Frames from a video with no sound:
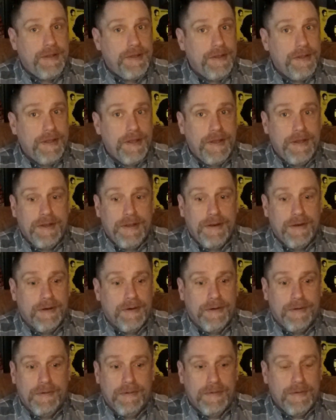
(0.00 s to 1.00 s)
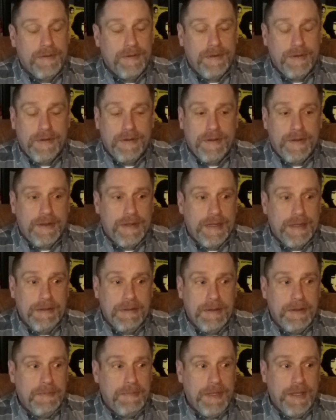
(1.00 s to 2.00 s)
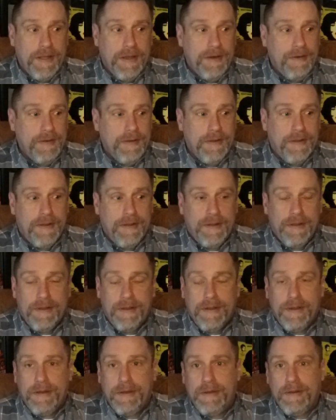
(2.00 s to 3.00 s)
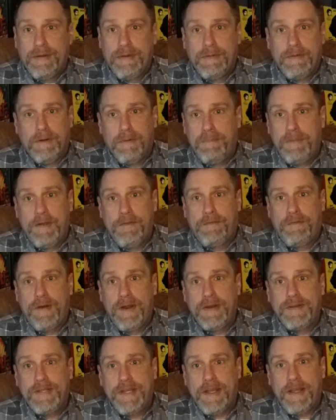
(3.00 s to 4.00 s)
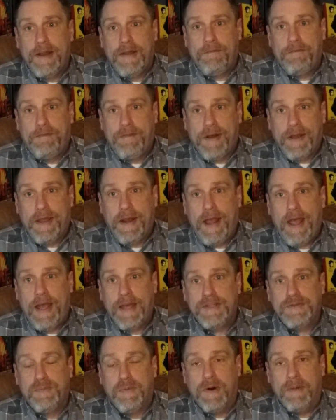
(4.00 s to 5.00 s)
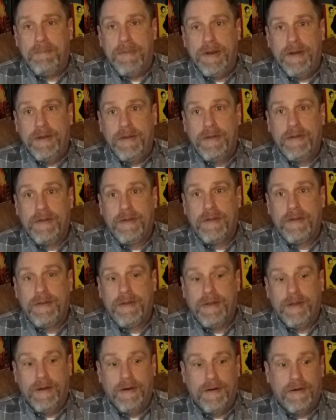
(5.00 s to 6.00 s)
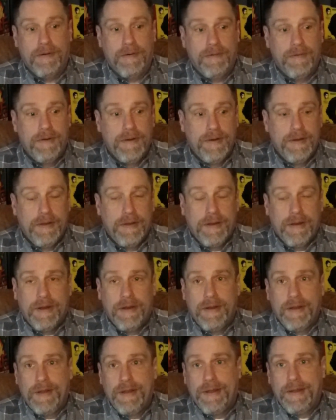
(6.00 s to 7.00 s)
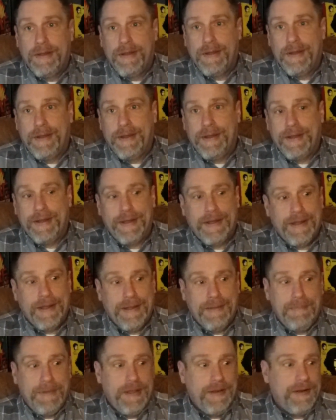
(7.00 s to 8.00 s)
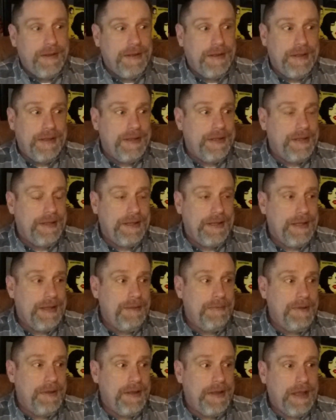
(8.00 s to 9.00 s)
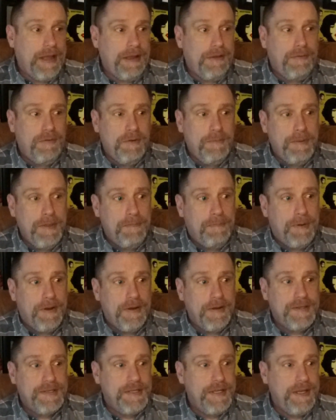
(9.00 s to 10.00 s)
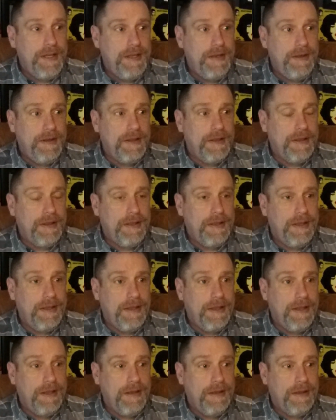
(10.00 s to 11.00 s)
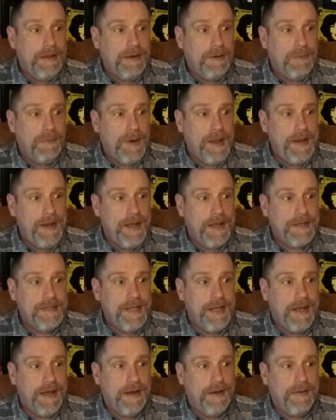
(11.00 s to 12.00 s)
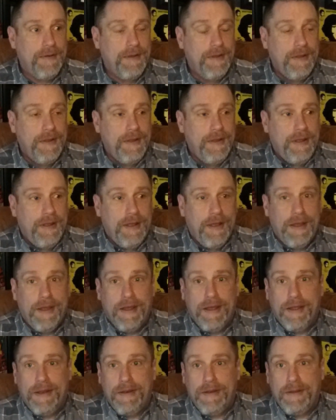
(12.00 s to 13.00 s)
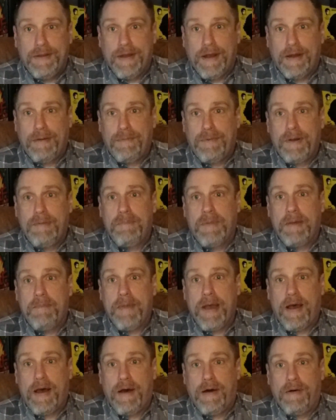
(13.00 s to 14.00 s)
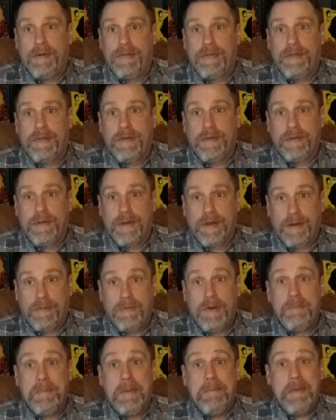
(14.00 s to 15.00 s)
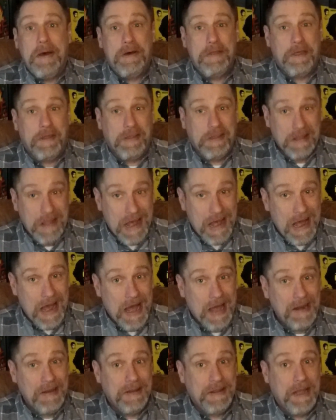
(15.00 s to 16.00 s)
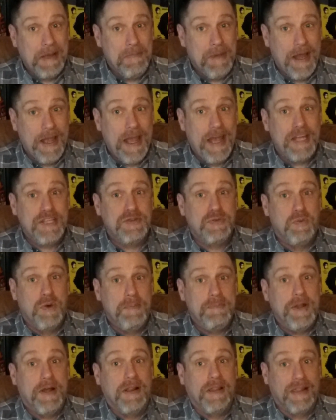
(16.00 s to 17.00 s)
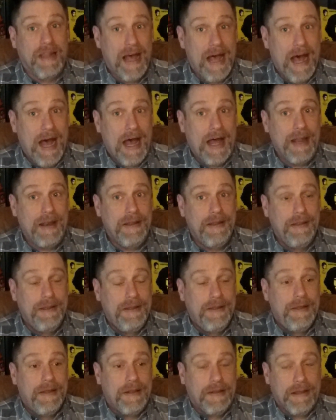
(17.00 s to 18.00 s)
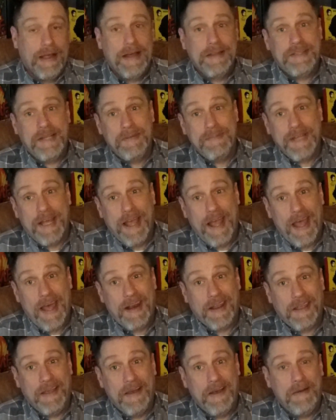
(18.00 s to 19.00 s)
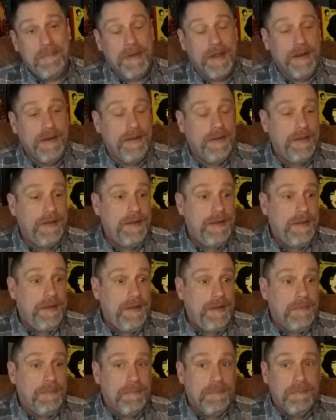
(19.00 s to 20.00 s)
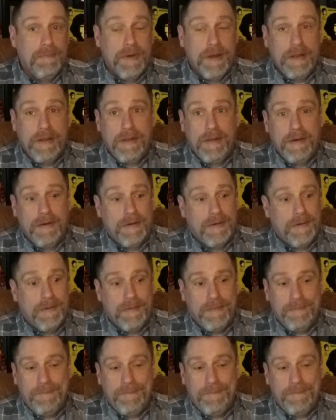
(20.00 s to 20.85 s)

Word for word: then you know, I, I mean, don't be afraid of taking that fucking ass whooping. You know, I mean, I, I, grew up in the punk scene in, uh, in a redneck town, and I run my mouth. I run my mouth a lot. I got my ass whooped a lot. A lot of times I had it coming but you know,